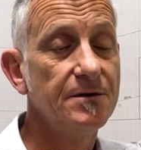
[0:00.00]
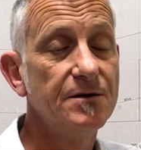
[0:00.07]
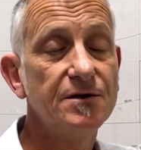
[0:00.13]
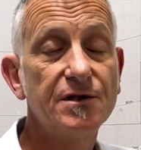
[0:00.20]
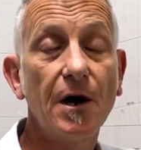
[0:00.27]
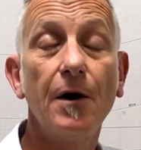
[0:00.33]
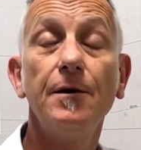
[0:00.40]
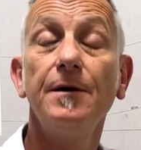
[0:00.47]

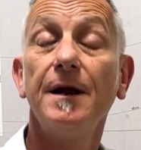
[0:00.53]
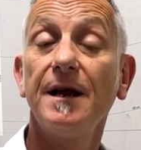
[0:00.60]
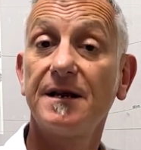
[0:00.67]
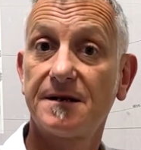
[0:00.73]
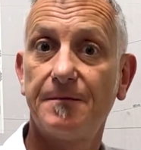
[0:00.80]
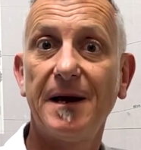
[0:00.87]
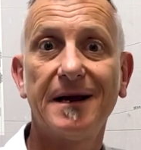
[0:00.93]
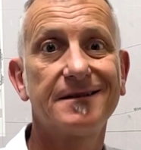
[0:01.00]
don't
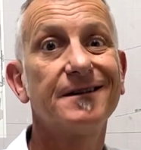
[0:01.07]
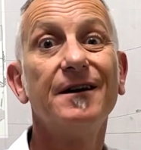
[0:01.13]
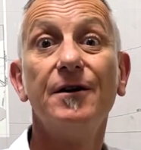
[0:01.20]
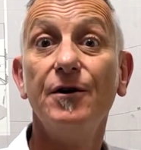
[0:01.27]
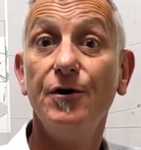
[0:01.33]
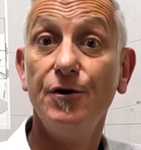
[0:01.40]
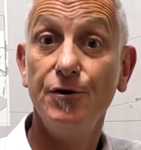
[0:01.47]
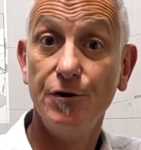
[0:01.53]
expect
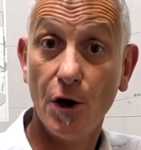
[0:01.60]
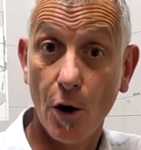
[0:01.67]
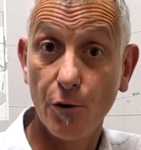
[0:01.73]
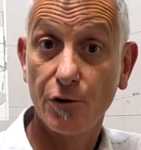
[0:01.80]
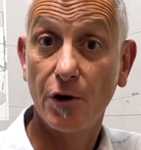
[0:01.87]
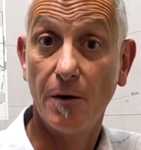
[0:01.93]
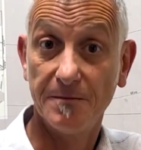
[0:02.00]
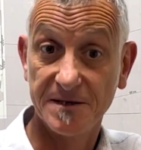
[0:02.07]
no
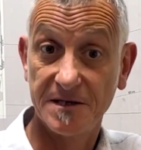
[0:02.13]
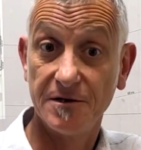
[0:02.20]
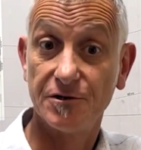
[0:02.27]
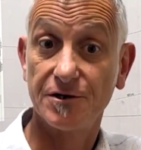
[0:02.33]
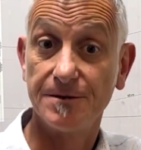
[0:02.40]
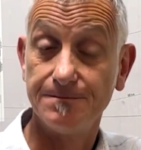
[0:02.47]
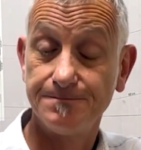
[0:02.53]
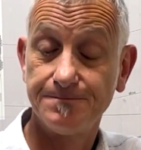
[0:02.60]

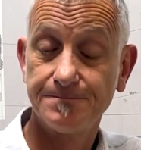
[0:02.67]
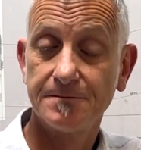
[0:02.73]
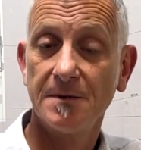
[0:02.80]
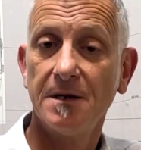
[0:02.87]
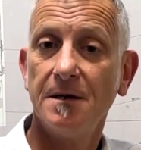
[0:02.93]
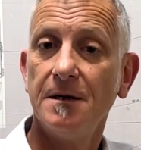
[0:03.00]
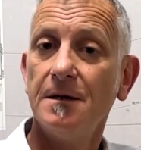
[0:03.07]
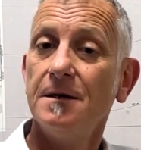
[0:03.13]
competition.
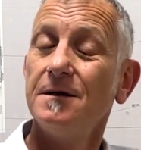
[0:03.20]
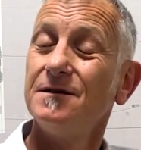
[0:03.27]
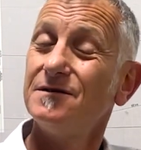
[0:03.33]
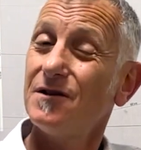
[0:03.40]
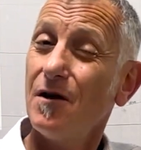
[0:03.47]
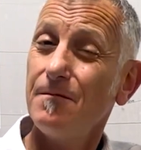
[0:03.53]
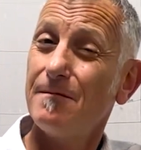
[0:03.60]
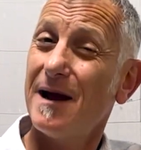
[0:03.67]

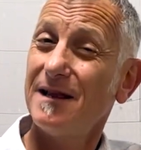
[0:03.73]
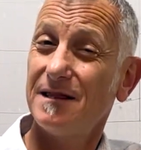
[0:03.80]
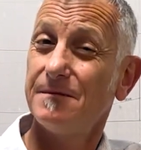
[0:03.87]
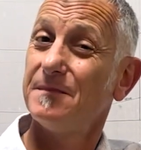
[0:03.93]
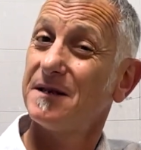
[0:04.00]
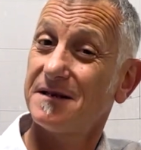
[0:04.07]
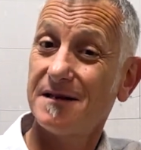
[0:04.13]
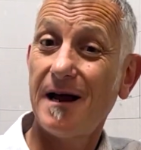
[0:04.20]
Don't make the
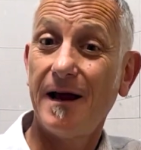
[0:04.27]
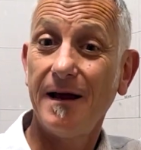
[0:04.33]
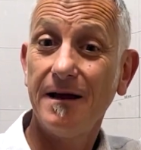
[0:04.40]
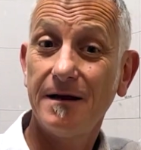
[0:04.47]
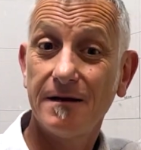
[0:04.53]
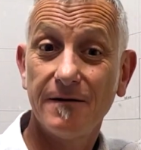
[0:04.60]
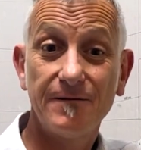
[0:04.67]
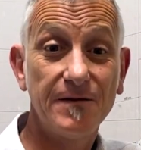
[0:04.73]
mistake
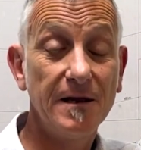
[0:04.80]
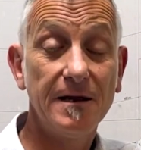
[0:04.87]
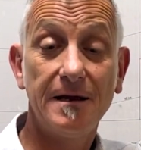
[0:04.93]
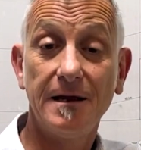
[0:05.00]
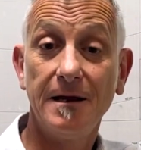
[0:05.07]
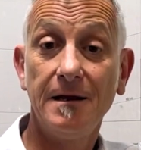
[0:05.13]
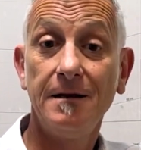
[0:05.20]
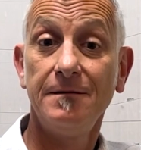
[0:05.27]
of
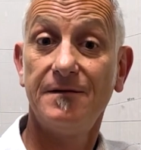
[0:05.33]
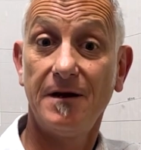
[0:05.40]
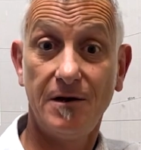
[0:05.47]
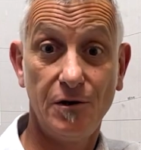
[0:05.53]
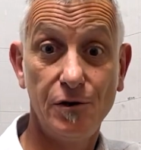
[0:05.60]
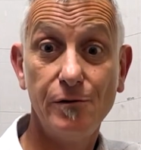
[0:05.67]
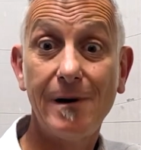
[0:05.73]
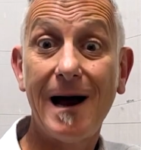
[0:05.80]
thinking that
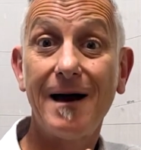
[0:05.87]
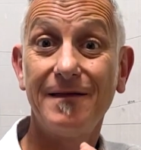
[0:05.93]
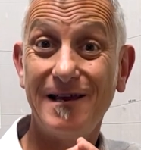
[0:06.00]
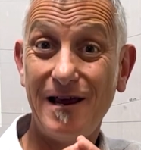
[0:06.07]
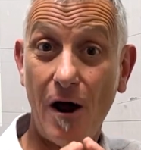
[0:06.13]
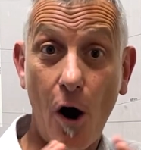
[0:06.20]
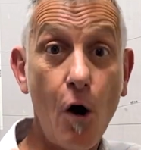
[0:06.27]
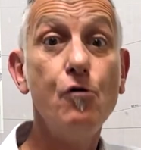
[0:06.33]
you are the
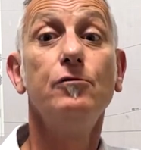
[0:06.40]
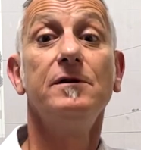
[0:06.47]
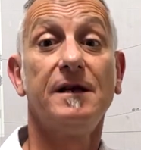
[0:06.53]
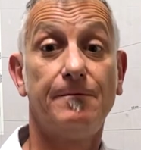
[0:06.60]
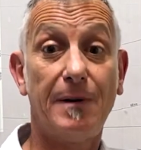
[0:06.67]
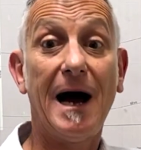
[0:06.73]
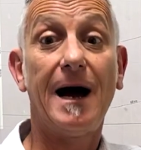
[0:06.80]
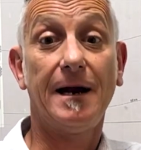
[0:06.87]
only
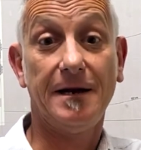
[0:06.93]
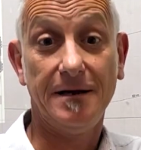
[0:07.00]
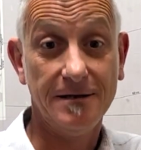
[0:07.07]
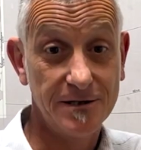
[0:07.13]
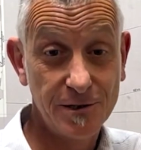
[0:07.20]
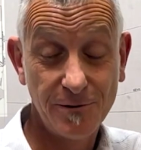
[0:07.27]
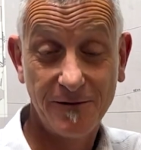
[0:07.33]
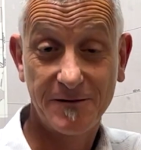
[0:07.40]
party
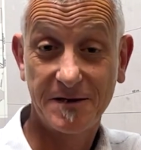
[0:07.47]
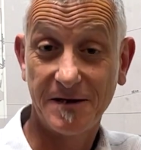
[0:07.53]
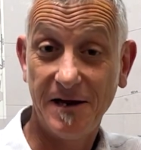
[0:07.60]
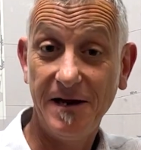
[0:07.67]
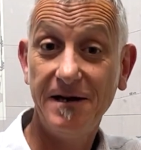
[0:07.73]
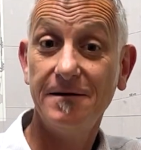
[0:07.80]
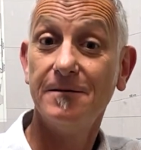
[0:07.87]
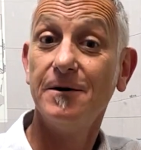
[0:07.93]
to have
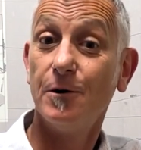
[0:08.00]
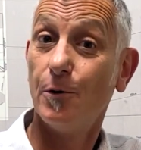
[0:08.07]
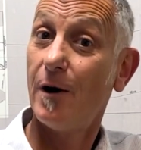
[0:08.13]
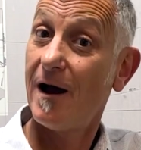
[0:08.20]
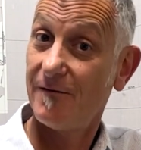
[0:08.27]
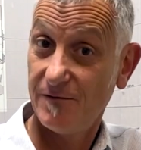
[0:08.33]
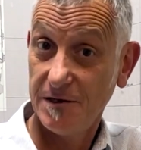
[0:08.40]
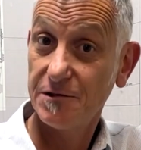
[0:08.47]
seen or
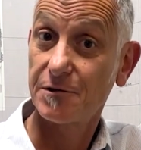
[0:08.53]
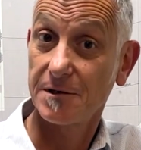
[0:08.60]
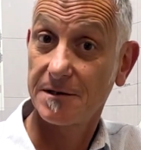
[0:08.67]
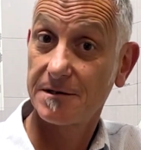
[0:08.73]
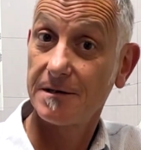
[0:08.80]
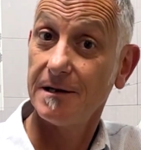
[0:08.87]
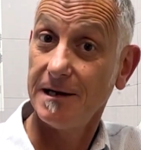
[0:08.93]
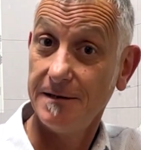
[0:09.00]
have interest
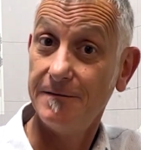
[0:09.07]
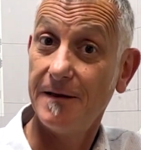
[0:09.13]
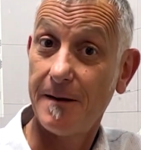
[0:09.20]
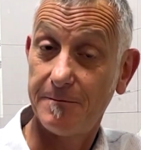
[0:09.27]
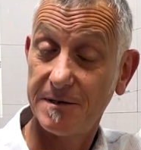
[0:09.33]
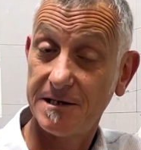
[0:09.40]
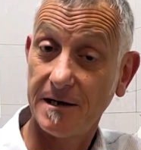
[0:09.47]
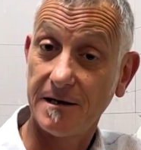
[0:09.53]
in that
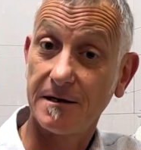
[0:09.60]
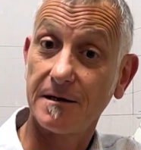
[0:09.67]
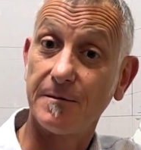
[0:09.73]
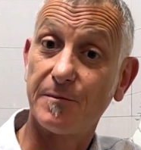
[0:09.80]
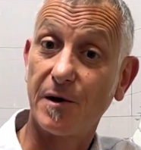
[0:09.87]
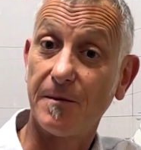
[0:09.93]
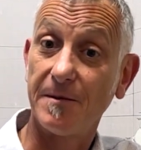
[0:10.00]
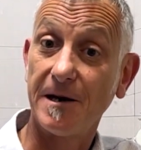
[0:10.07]
particular
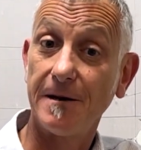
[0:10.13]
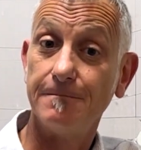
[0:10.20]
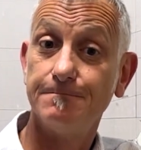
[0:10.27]
property.